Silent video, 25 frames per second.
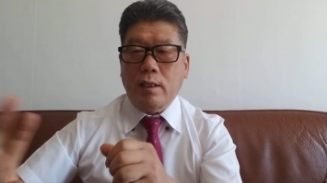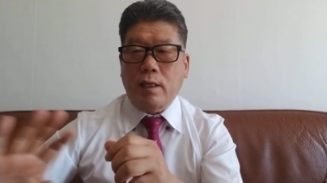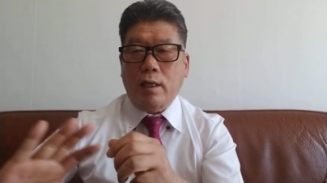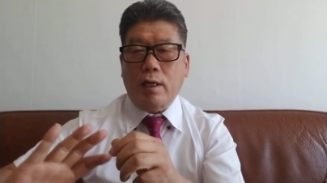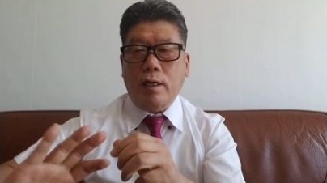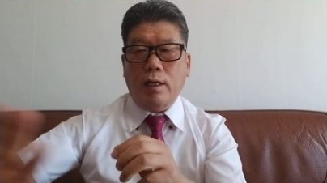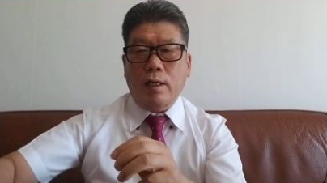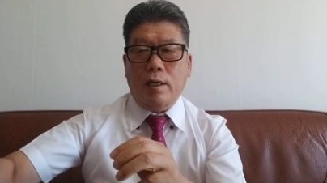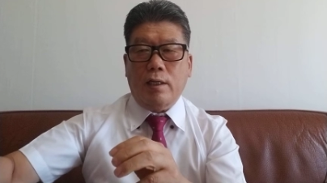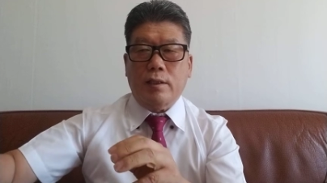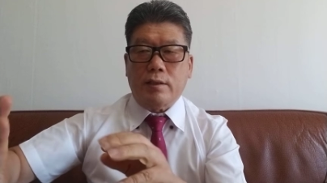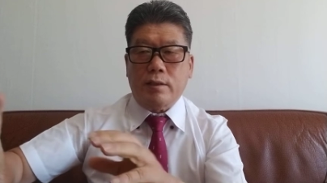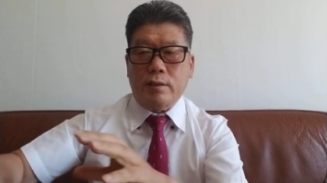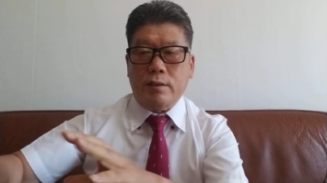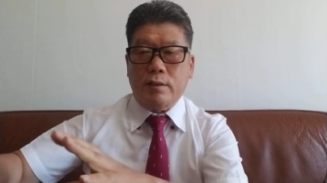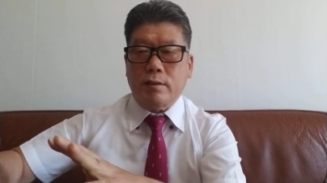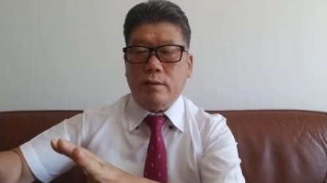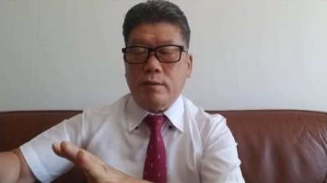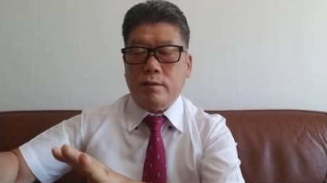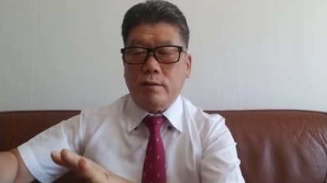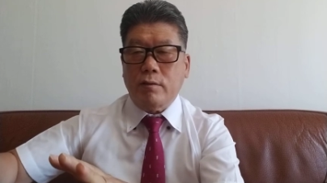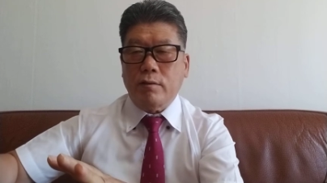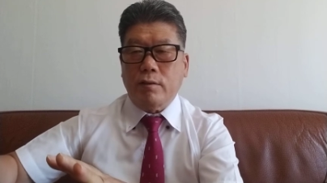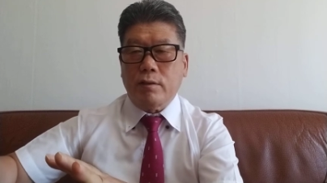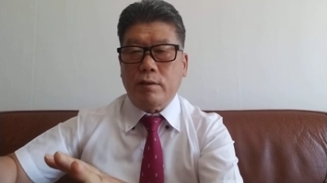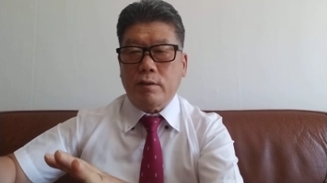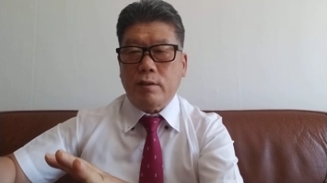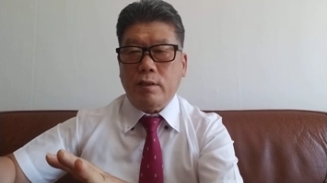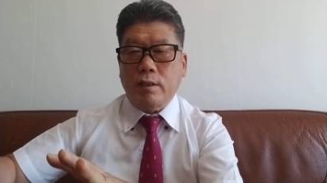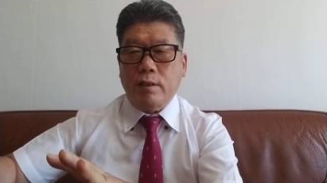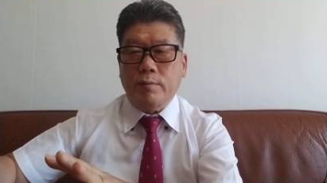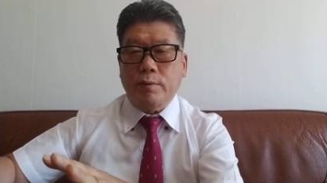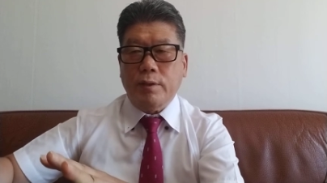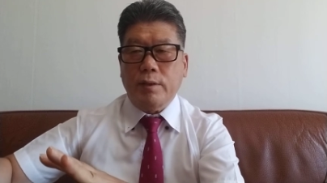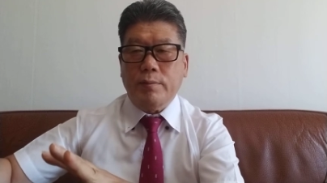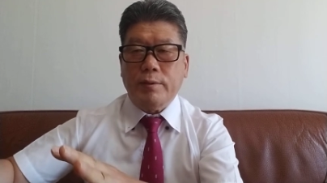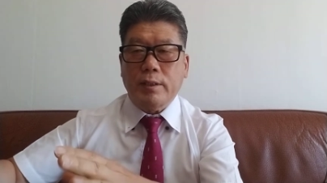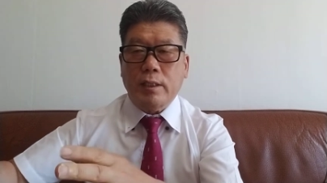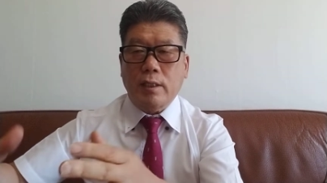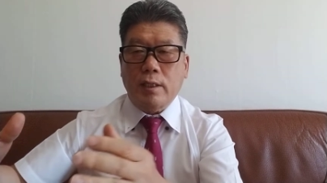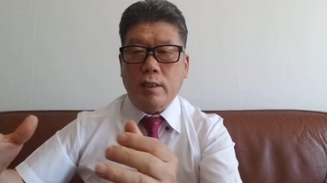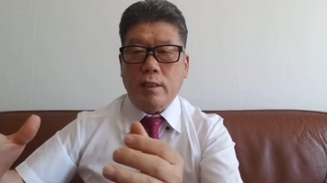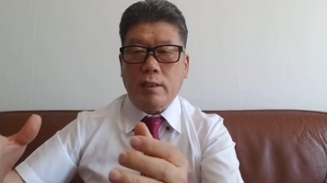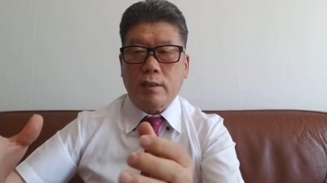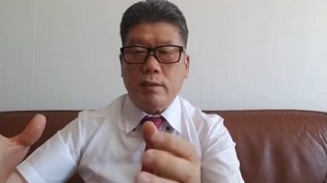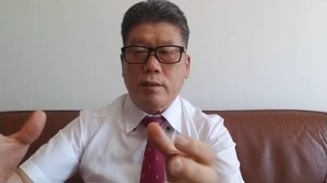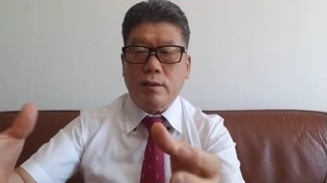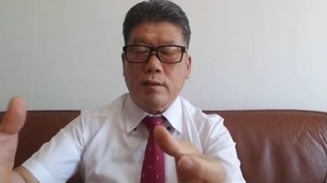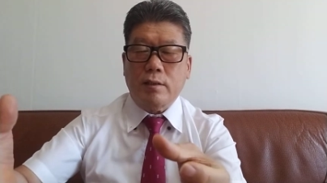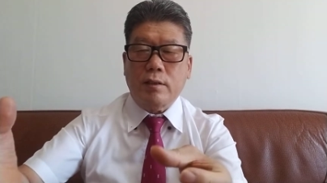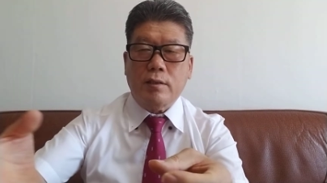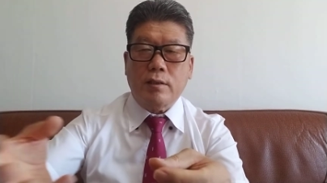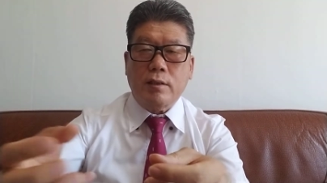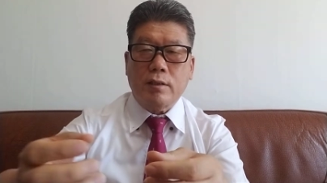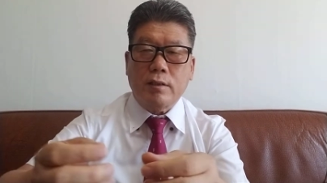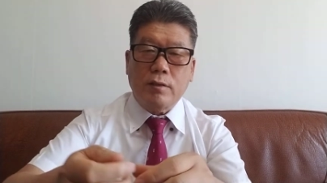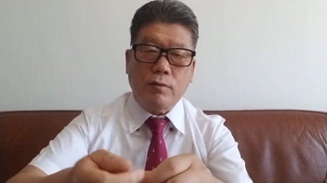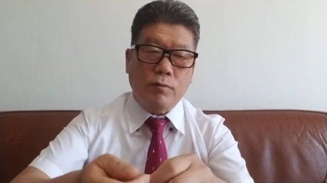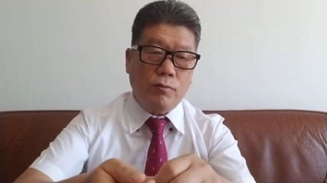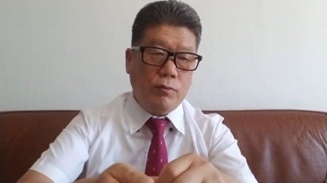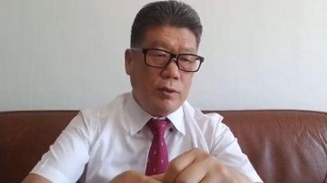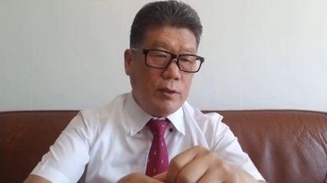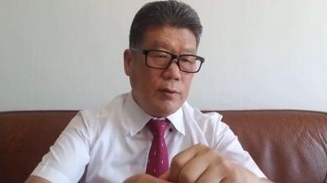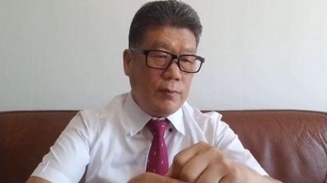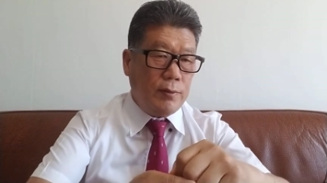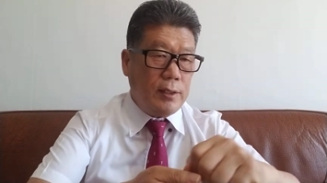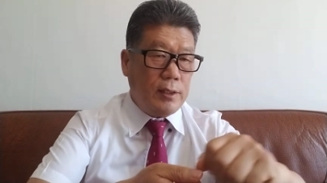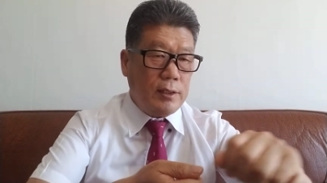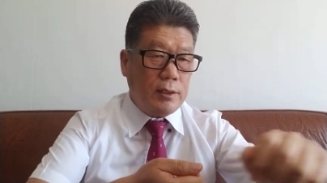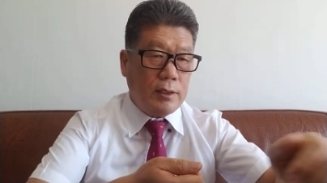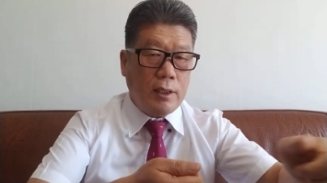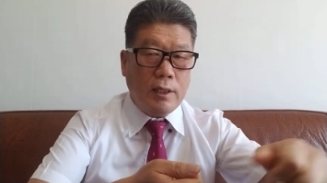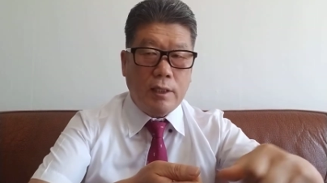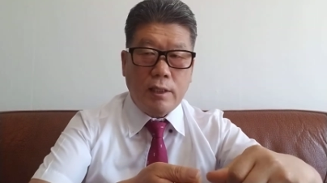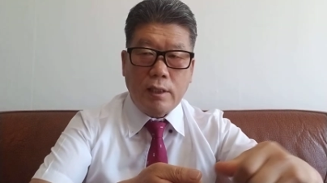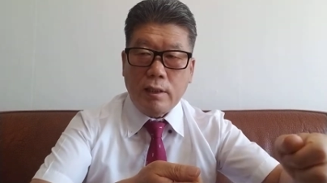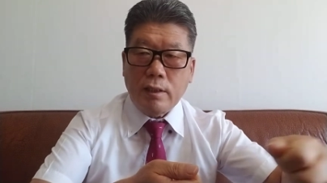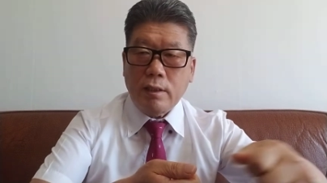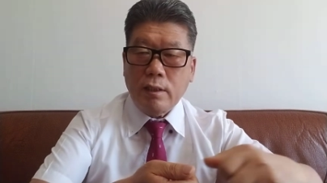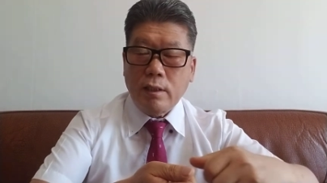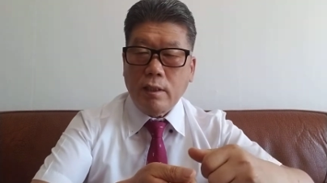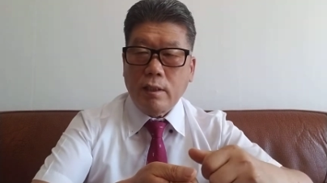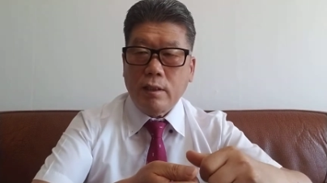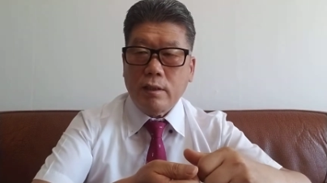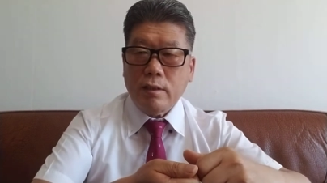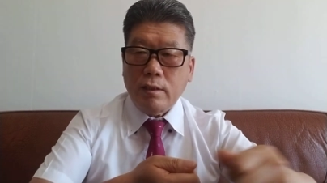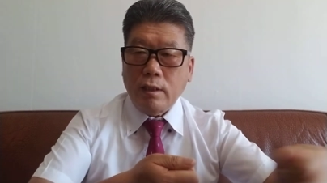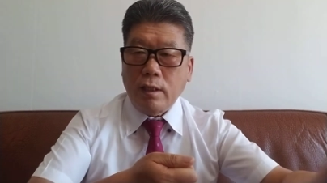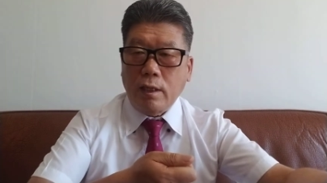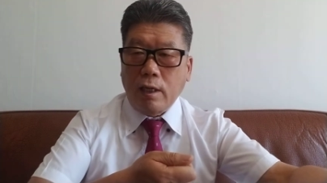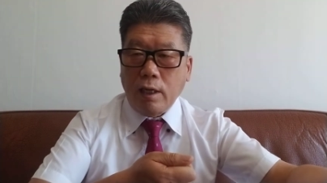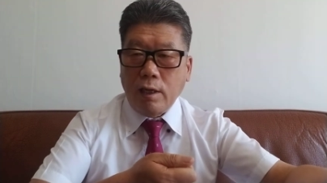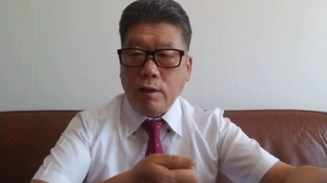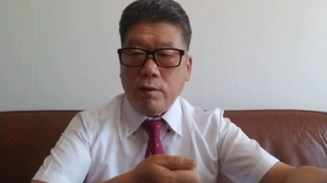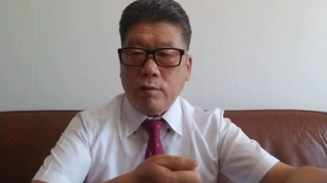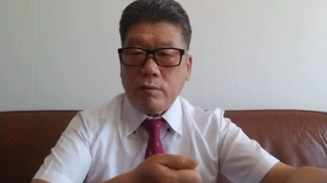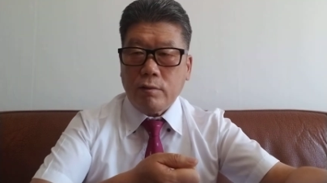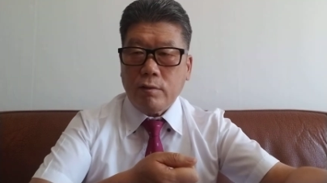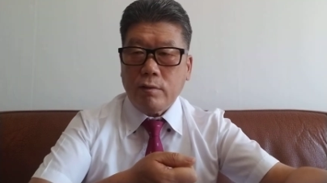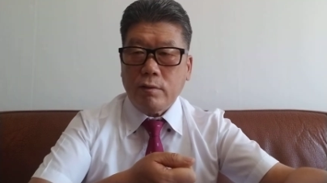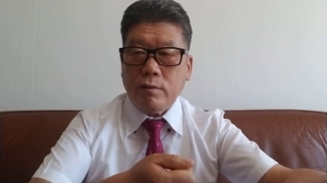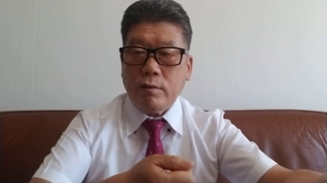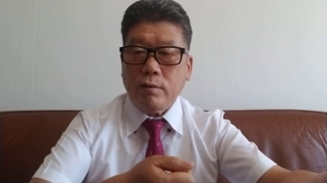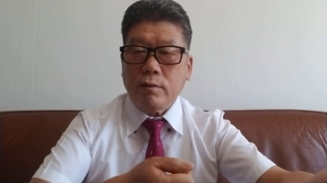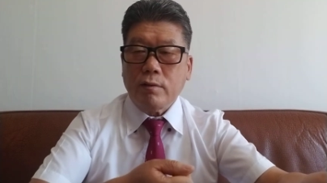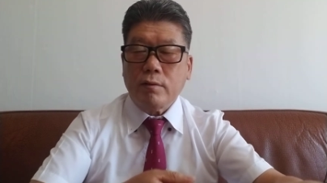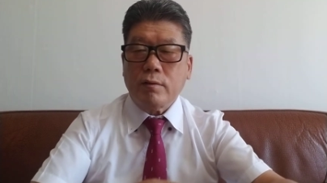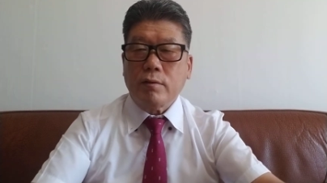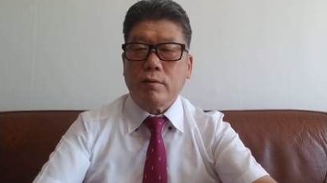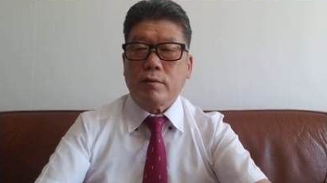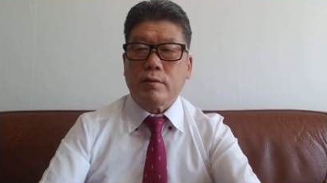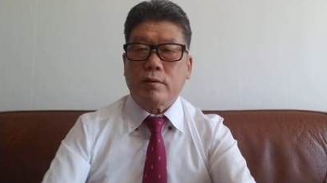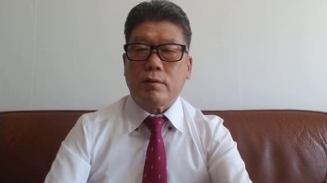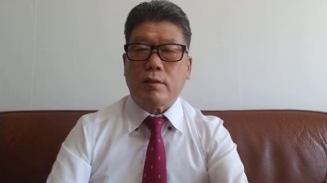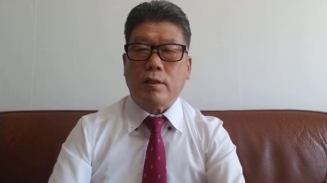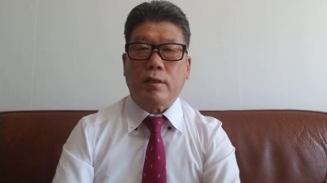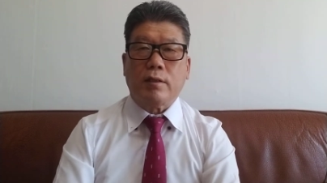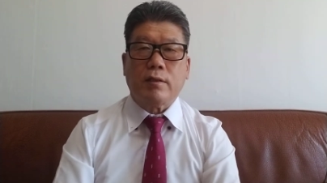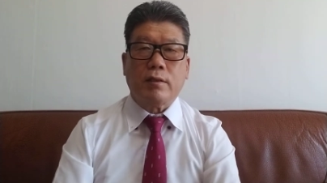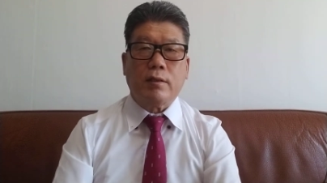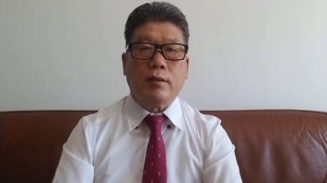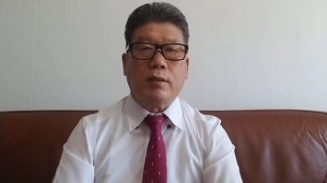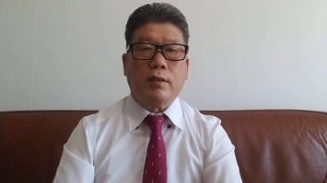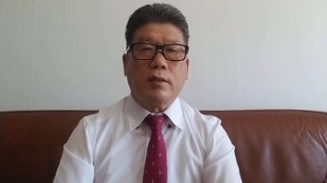Halas. You understand? Pay money. Halas. This is we will sell out. You understand?